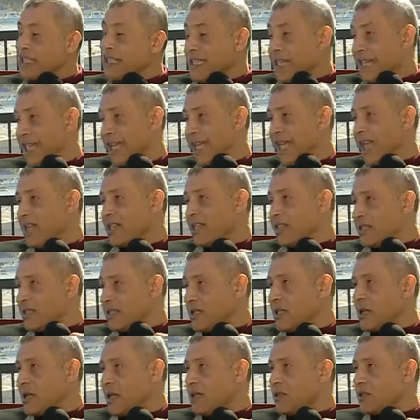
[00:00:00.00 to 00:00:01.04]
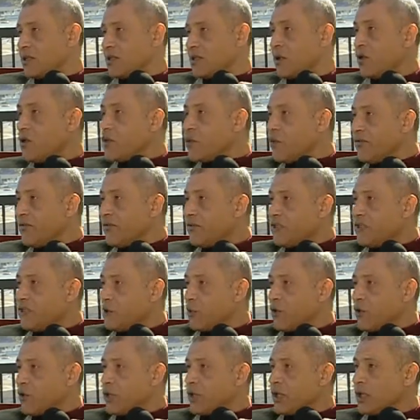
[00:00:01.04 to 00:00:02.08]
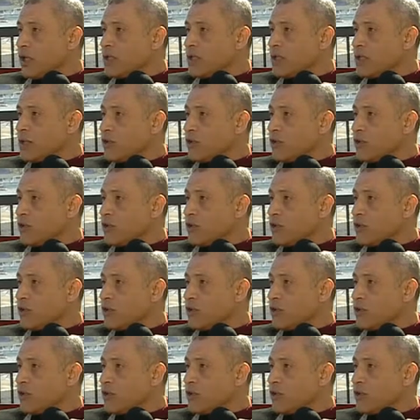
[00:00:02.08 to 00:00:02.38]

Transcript: they can see us all over the world,